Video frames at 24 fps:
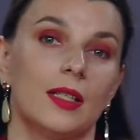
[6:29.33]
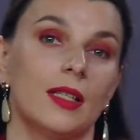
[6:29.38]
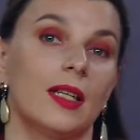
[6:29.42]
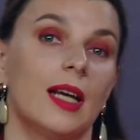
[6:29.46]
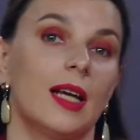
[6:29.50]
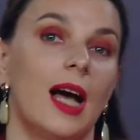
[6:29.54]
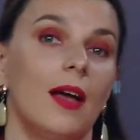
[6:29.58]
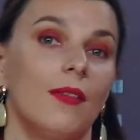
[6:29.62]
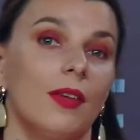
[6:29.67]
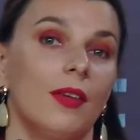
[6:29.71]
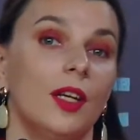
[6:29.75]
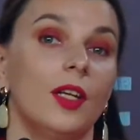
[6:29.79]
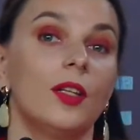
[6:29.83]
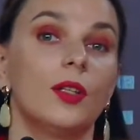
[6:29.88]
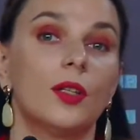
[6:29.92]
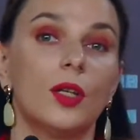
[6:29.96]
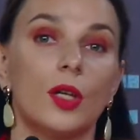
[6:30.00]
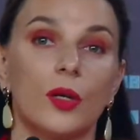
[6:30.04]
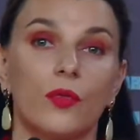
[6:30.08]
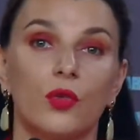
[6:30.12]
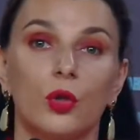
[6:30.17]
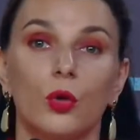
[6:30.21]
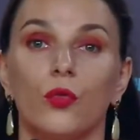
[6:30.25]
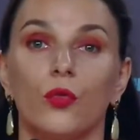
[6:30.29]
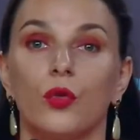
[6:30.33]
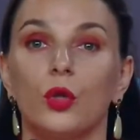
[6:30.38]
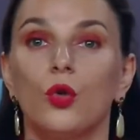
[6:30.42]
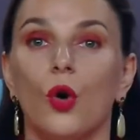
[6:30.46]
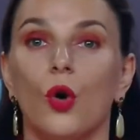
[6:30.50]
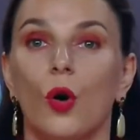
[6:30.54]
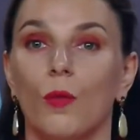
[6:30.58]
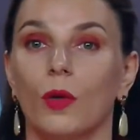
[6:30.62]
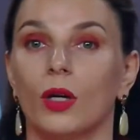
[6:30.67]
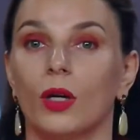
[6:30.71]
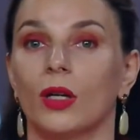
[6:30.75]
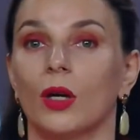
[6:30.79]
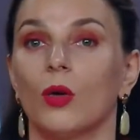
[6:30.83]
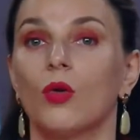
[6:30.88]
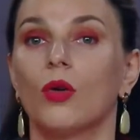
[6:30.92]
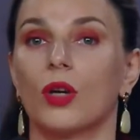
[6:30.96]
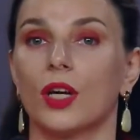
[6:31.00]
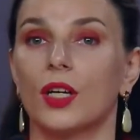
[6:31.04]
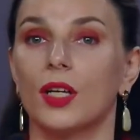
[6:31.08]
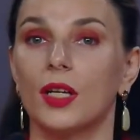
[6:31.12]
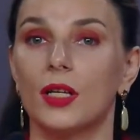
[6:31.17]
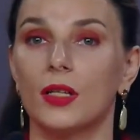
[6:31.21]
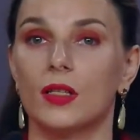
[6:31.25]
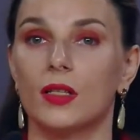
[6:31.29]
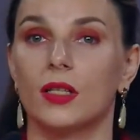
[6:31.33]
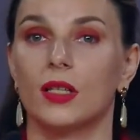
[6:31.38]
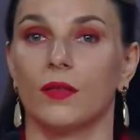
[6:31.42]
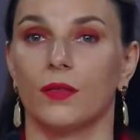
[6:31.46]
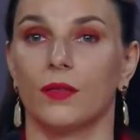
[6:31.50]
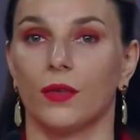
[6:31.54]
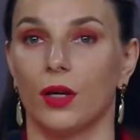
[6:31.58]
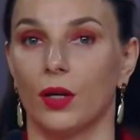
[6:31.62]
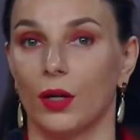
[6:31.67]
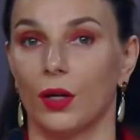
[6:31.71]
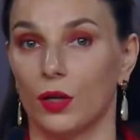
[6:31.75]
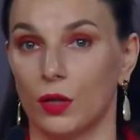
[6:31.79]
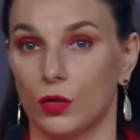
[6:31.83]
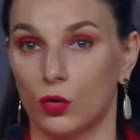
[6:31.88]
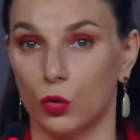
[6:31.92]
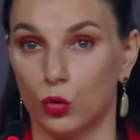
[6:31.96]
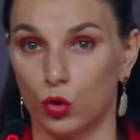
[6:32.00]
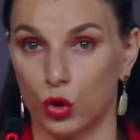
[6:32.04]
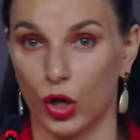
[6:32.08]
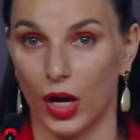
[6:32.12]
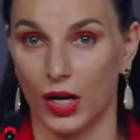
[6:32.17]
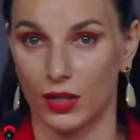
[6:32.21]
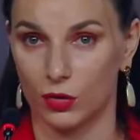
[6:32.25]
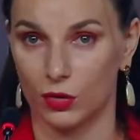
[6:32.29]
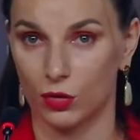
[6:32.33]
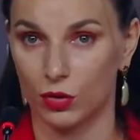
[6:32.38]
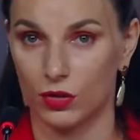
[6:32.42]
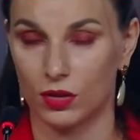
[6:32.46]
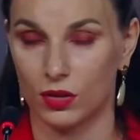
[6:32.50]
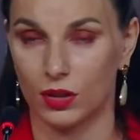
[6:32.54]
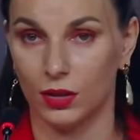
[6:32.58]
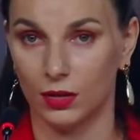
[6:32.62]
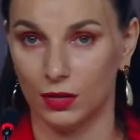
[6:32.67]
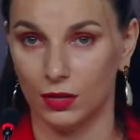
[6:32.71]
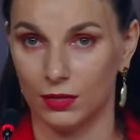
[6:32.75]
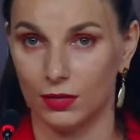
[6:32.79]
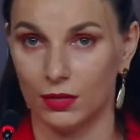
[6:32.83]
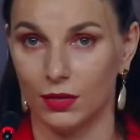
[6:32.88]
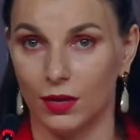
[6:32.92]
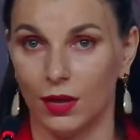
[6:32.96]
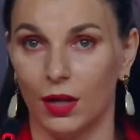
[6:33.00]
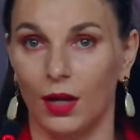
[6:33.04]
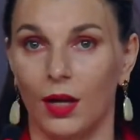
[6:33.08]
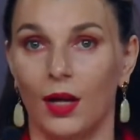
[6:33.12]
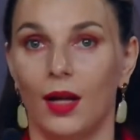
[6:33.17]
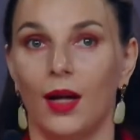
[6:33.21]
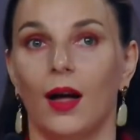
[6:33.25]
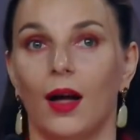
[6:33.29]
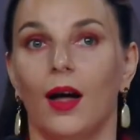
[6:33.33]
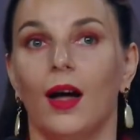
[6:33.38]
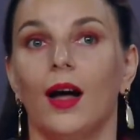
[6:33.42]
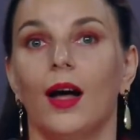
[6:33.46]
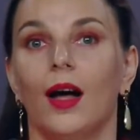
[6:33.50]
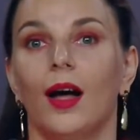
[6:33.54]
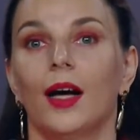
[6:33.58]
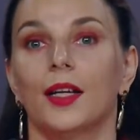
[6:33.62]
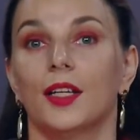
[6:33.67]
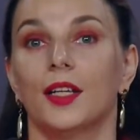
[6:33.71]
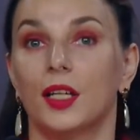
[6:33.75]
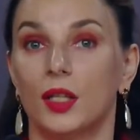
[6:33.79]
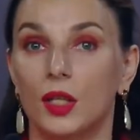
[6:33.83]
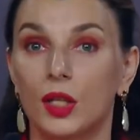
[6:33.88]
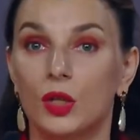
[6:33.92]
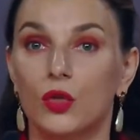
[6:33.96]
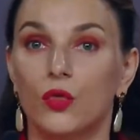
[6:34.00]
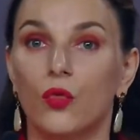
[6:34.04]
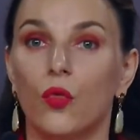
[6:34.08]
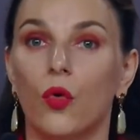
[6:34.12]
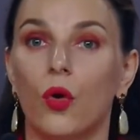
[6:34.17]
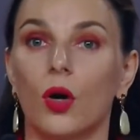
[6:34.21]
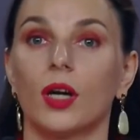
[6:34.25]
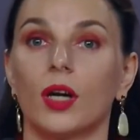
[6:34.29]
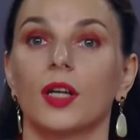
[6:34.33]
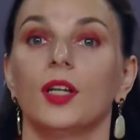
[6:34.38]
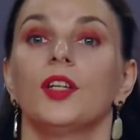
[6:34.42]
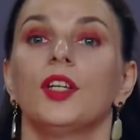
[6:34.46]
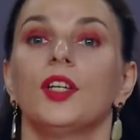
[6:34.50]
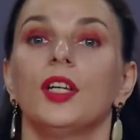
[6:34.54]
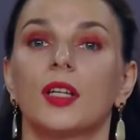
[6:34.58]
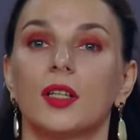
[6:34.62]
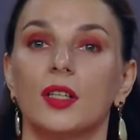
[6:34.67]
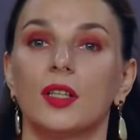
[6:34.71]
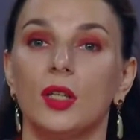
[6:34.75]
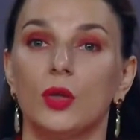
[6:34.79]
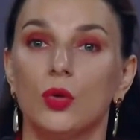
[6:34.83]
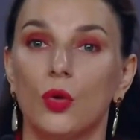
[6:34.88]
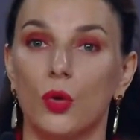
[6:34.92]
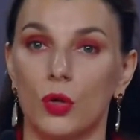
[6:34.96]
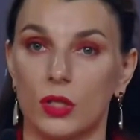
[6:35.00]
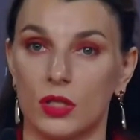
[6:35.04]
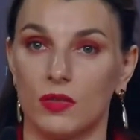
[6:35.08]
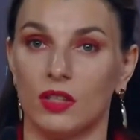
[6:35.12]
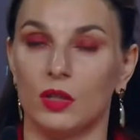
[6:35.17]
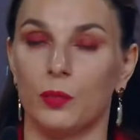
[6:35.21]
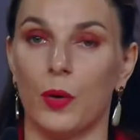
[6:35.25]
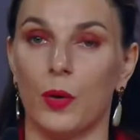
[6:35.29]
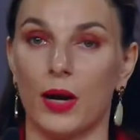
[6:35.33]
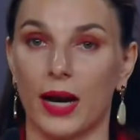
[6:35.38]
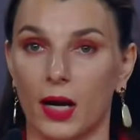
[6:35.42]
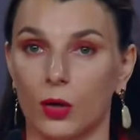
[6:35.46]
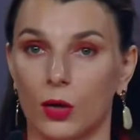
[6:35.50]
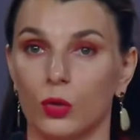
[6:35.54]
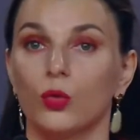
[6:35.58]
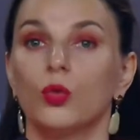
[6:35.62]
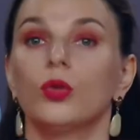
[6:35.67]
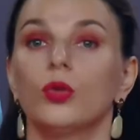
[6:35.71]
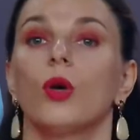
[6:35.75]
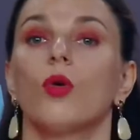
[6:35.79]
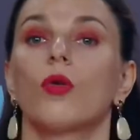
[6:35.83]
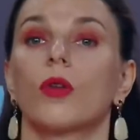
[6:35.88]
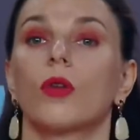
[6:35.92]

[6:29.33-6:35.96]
Here it is assembled the important and interesting interviews of Ukrainian modern